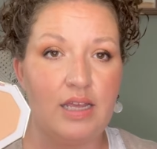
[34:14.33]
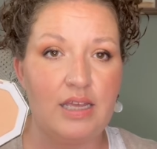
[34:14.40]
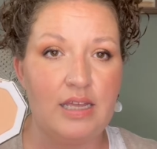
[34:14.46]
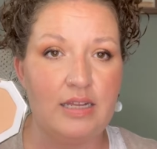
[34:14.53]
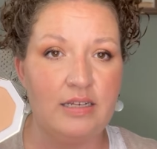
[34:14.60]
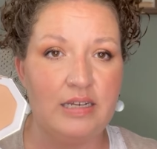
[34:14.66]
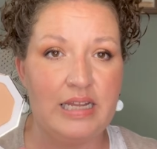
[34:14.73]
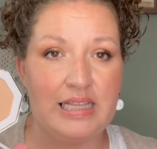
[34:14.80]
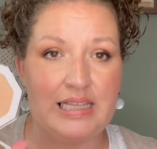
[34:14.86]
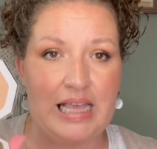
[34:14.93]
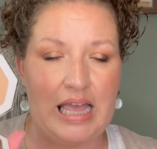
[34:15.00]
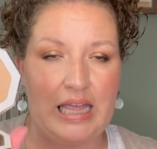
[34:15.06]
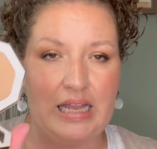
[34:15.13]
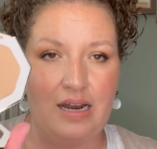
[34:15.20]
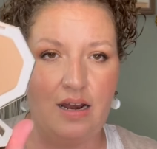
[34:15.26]
in the
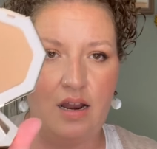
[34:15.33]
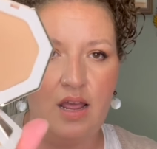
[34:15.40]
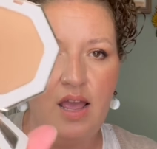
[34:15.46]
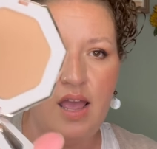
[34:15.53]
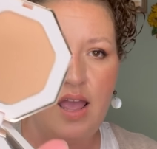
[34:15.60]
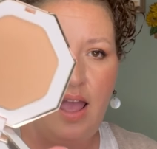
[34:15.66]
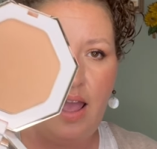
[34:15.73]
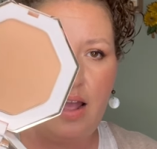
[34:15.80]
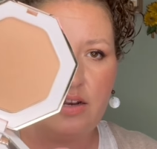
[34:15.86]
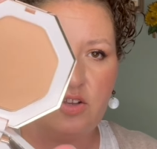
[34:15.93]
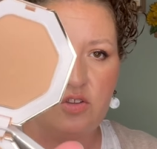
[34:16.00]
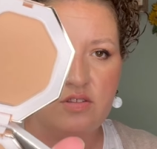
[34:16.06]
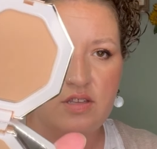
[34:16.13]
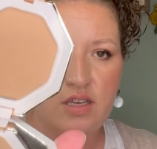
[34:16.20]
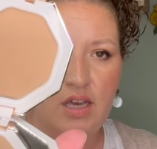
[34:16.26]
sun. And you'll
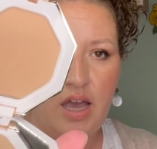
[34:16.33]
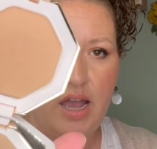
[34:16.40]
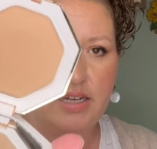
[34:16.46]
see I